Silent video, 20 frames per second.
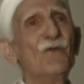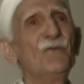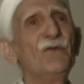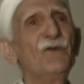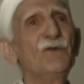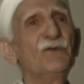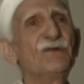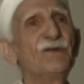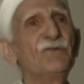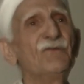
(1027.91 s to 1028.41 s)

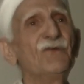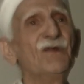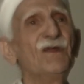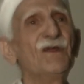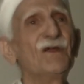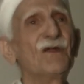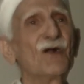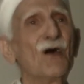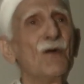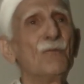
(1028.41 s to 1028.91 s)

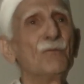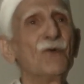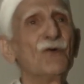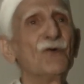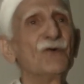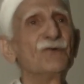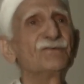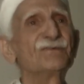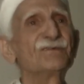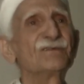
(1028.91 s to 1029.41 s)
beautifully
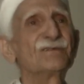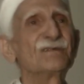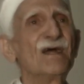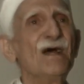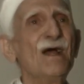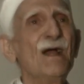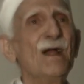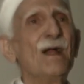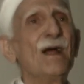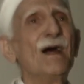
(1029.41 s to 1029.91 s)
composed
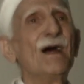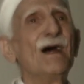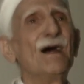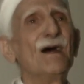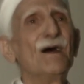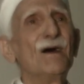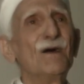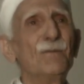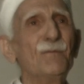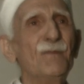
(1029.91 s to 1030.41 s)

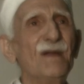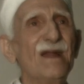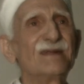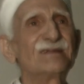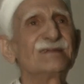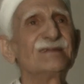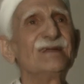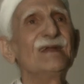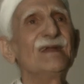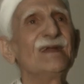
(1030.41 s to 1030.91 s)

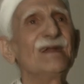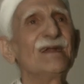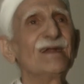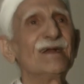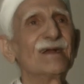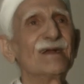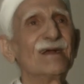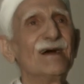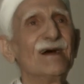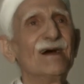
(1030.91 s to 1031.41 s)

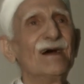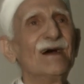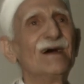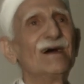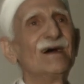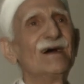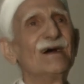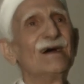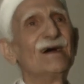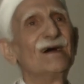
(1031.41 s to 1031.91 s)

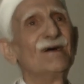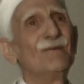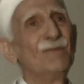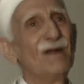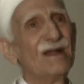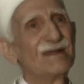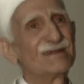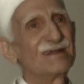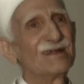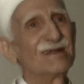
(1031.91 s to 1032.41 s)

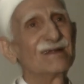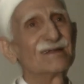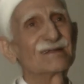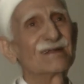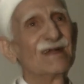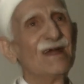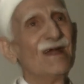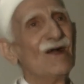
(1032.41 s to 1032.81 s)
blessings